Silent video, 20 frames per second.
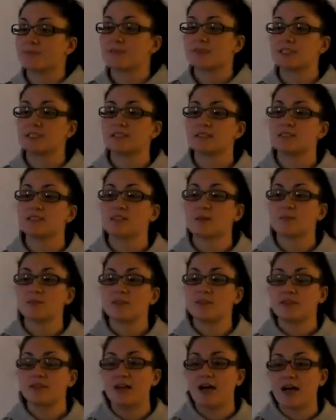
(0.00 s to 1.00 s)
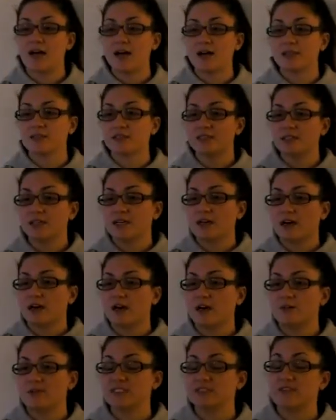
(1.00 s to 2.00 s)
This is something that
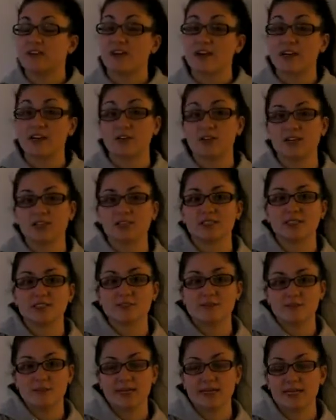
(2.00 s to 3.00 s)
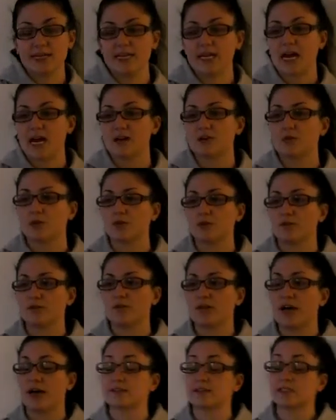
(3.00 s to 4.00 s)
is very interesting to me. I don't know if you
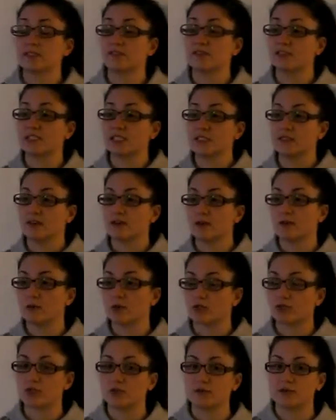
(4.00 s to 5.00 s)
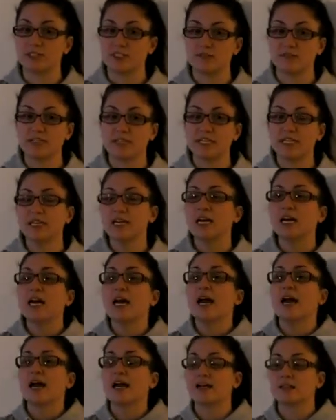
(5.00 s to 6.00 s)
guys have seen the commercial on TV.
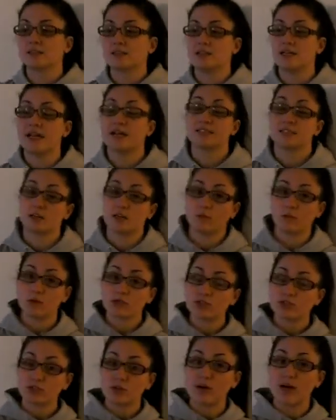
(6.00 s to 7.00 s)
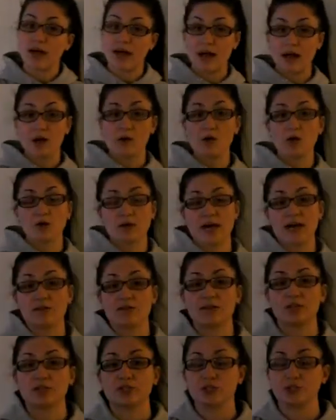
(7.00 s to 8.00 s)
Exxon has a commercial out on how
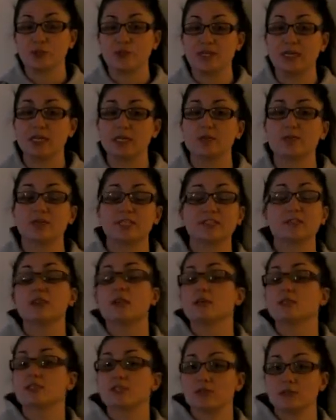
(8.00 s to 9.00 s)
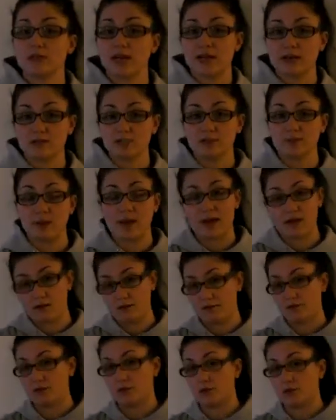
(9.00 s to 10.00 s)
they're doing research on algae
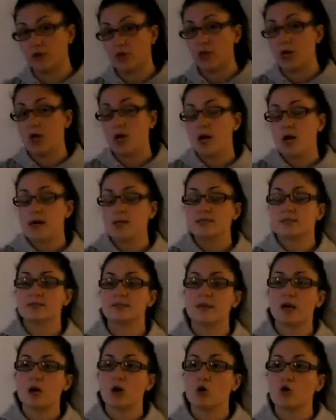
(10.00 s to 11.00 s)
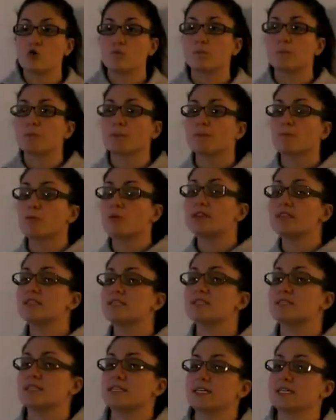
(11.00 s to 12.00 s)
biofuel. So what
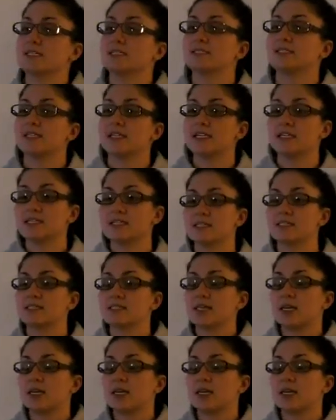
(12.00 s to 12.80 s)
this is